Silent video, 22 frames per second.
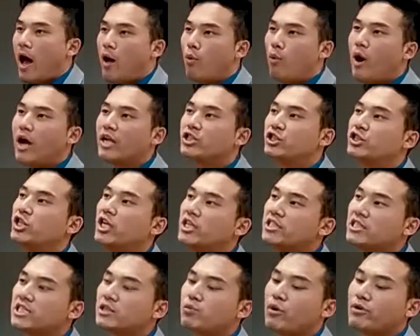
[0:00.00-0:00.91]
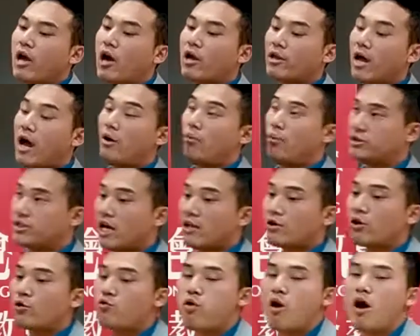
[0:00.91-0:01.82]
When Jesus was
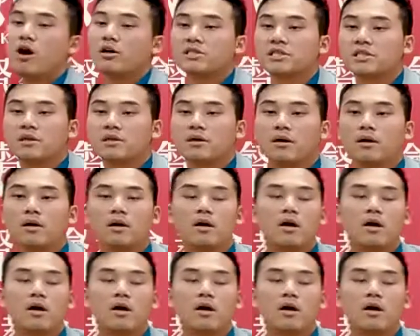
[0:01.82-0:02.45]
on the cross,